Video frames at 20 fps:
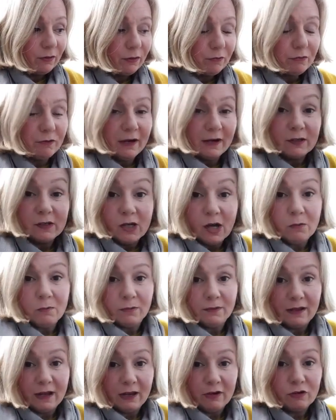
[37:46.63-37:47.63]
thread
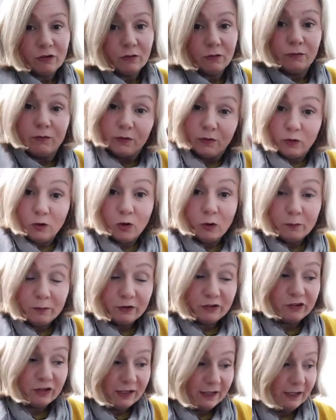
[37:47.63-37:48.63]
combination for your
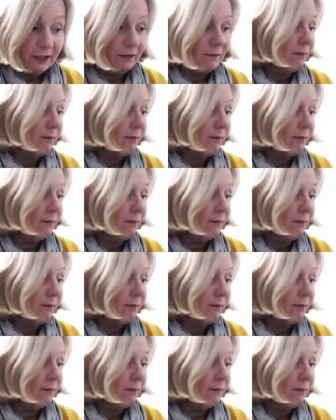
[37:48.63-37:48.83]
machine.